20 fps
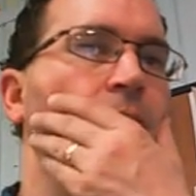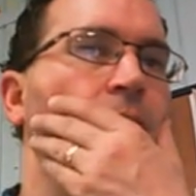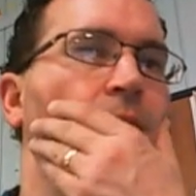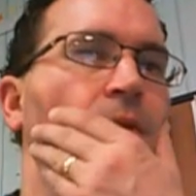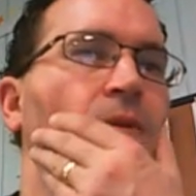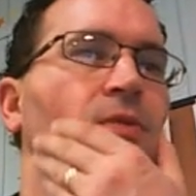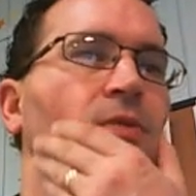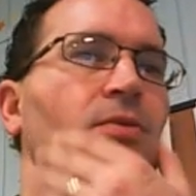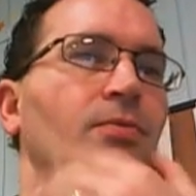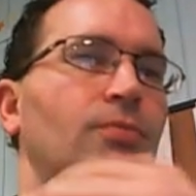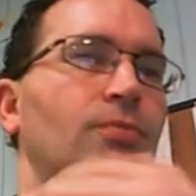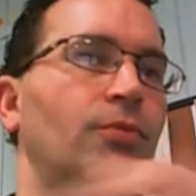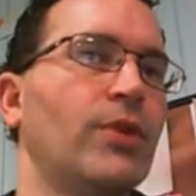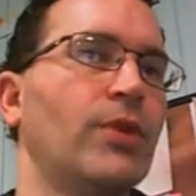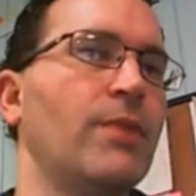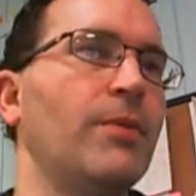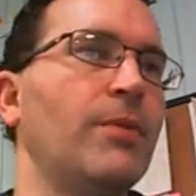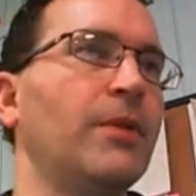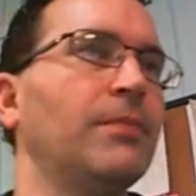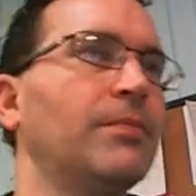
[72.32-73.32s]
tools
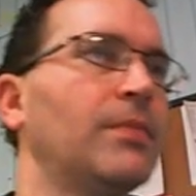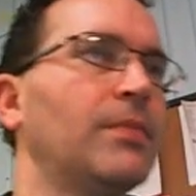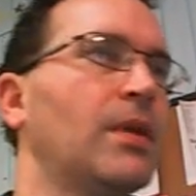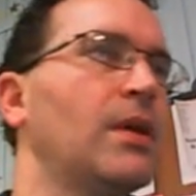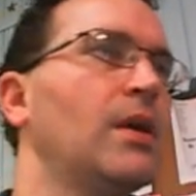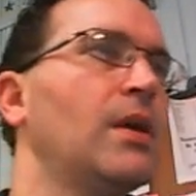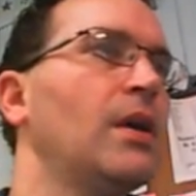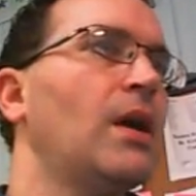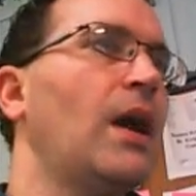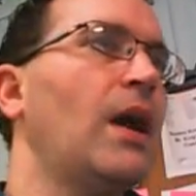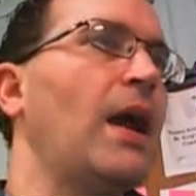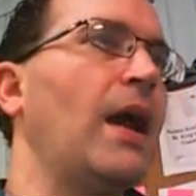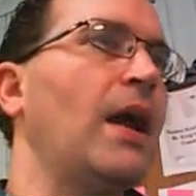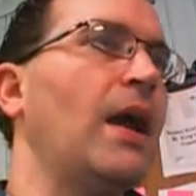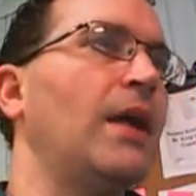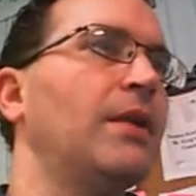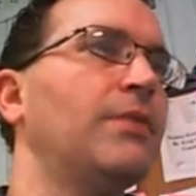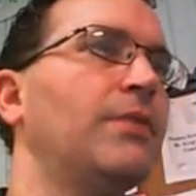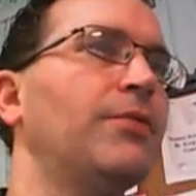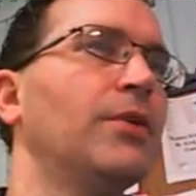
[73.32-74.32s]
ribbon,
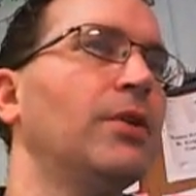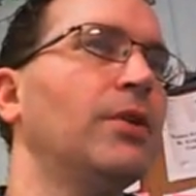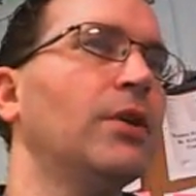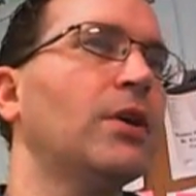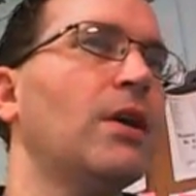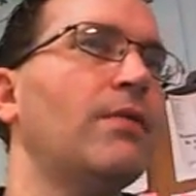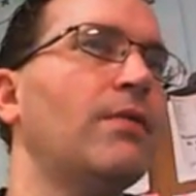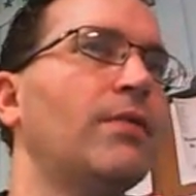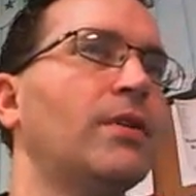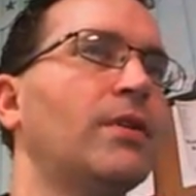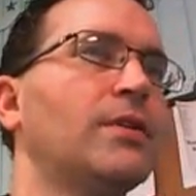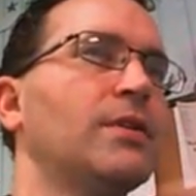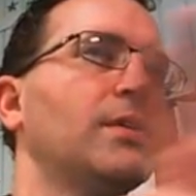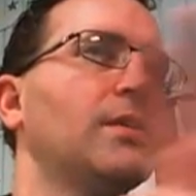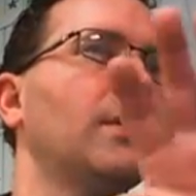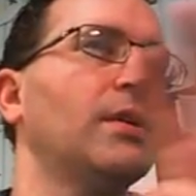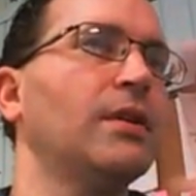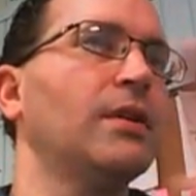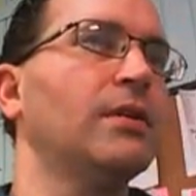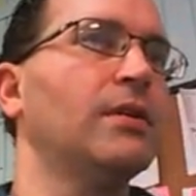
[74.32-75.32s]
and if you look over to
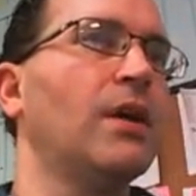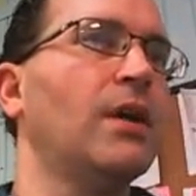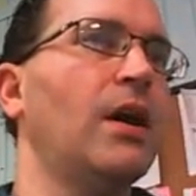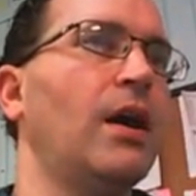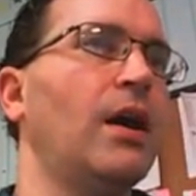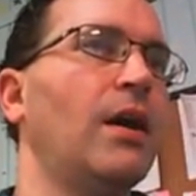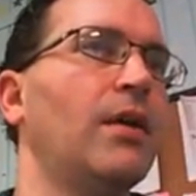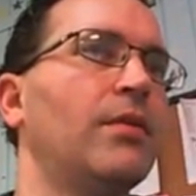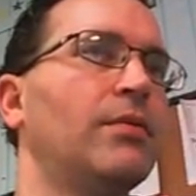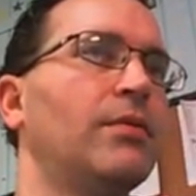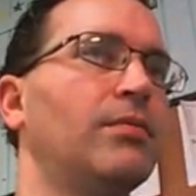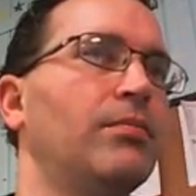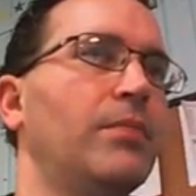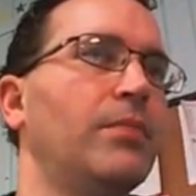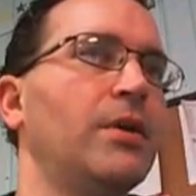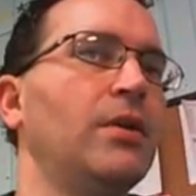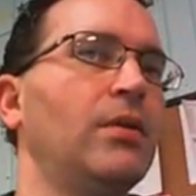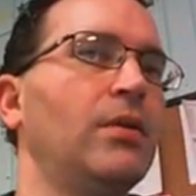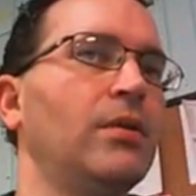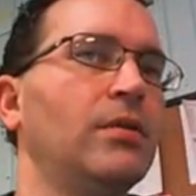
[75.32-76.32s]
the
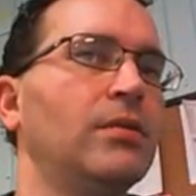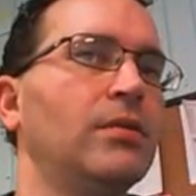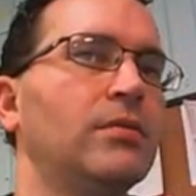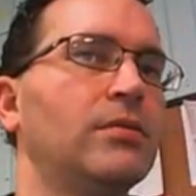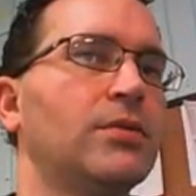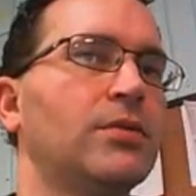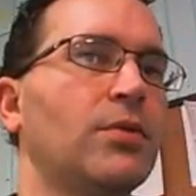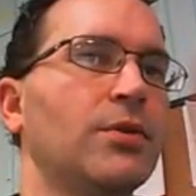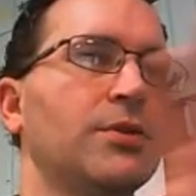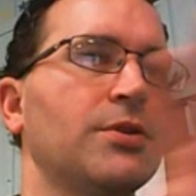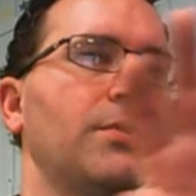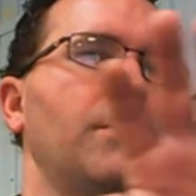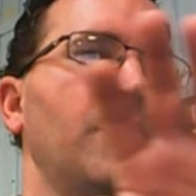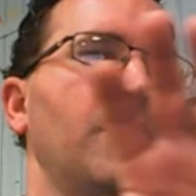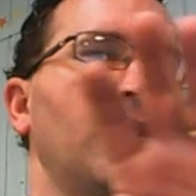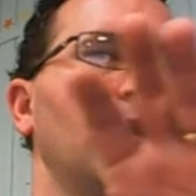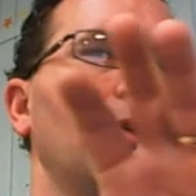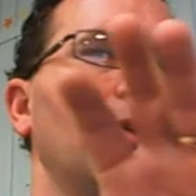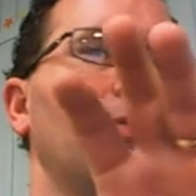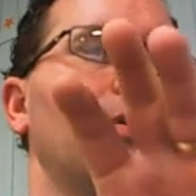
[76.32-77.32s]
middle, towards the
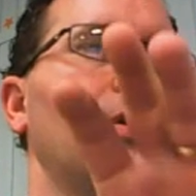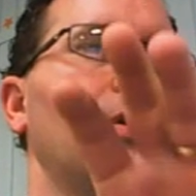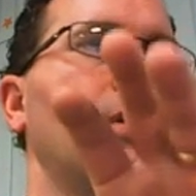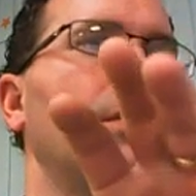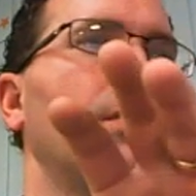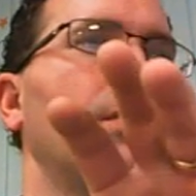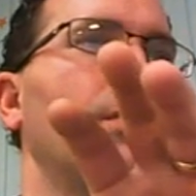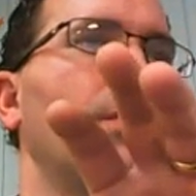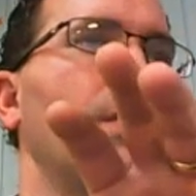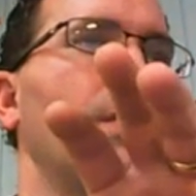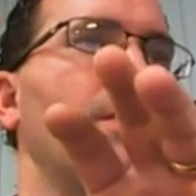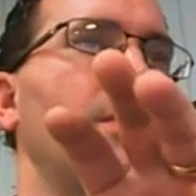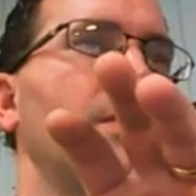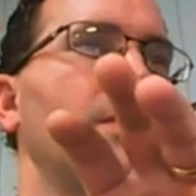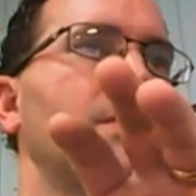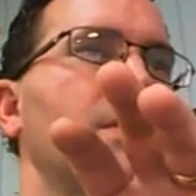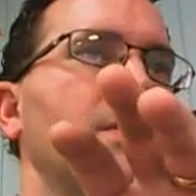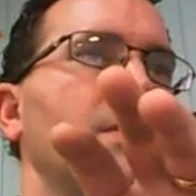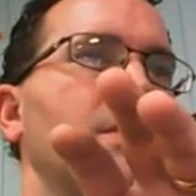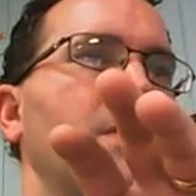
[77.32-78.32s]
middle of the ribbon,
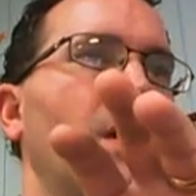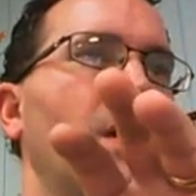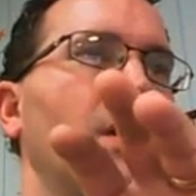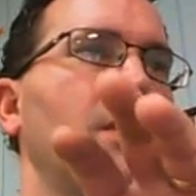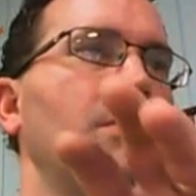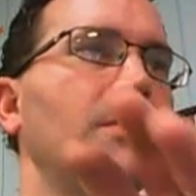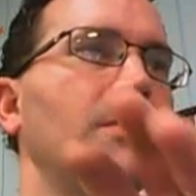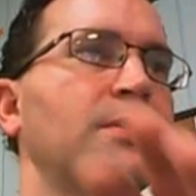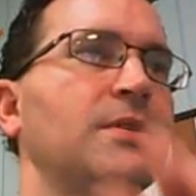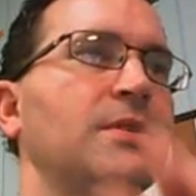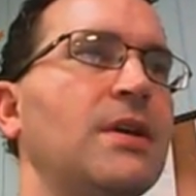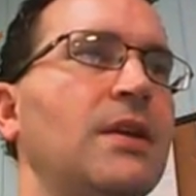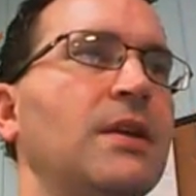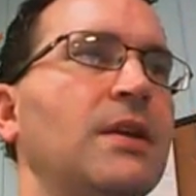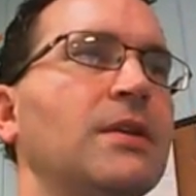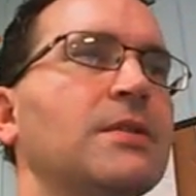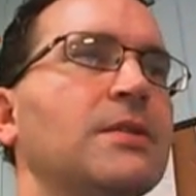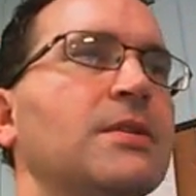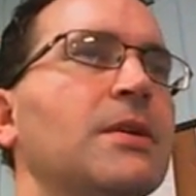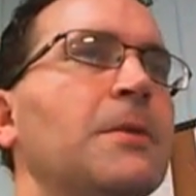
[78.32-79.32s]
it says document
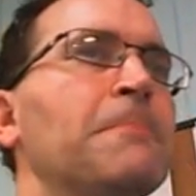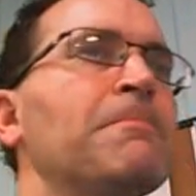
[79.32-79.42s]
settings.